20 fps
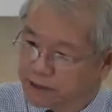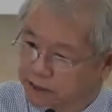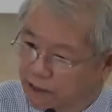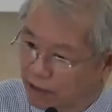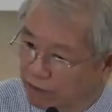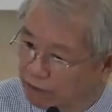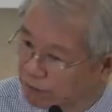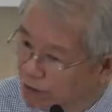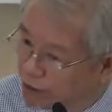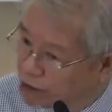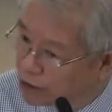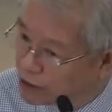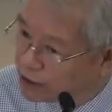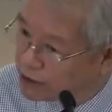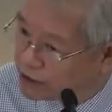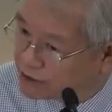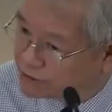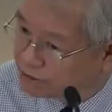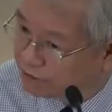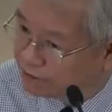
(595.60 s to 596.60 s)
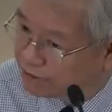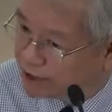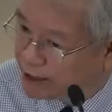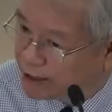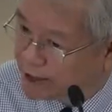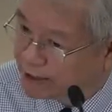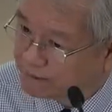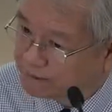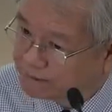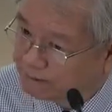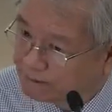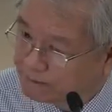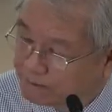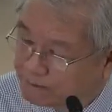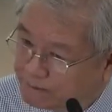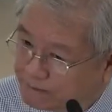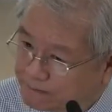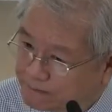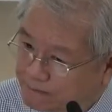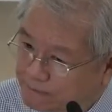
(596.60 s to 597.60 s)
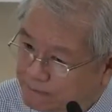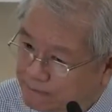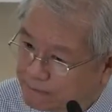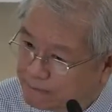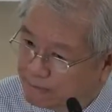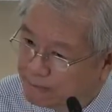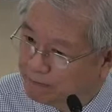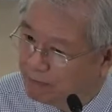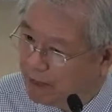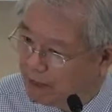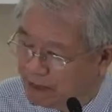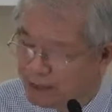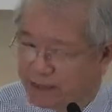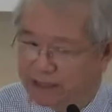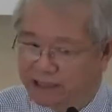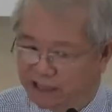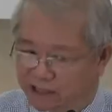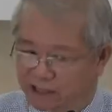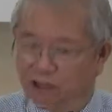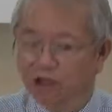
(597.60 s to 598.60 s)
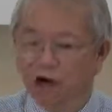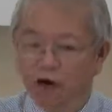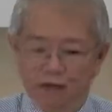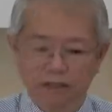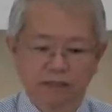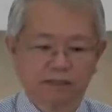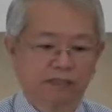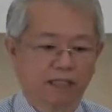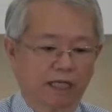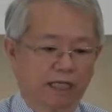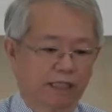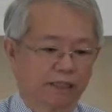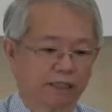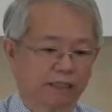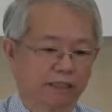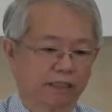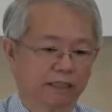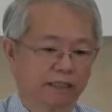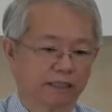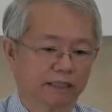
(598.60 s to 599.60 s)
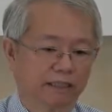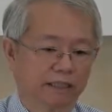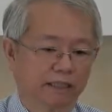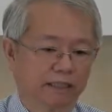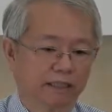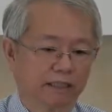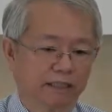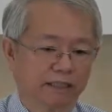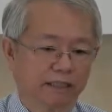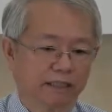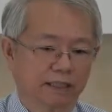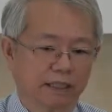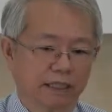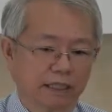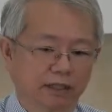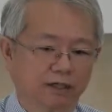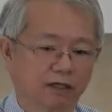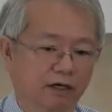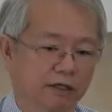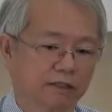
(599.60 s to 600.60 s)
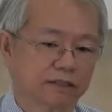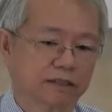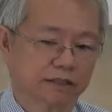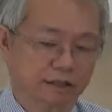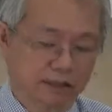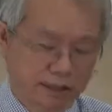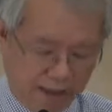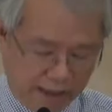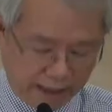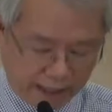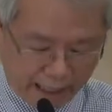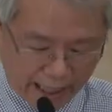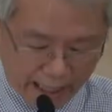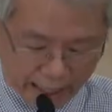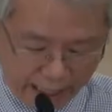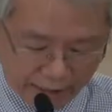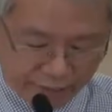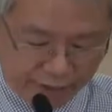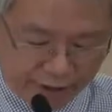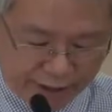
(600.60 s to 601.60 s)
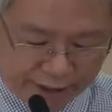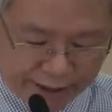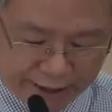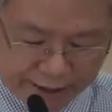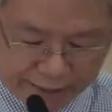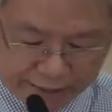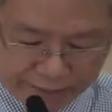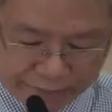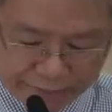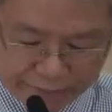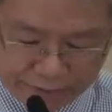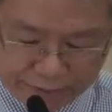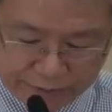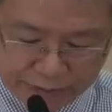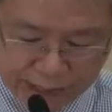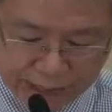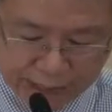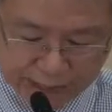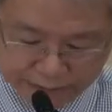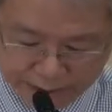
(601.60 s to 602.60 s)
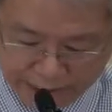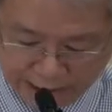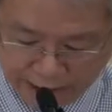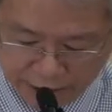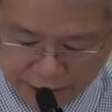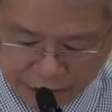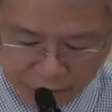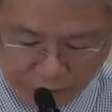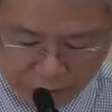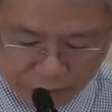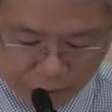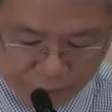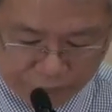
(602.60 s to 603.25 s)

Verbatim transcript: salvation is free, but it is costly. It costs everything that you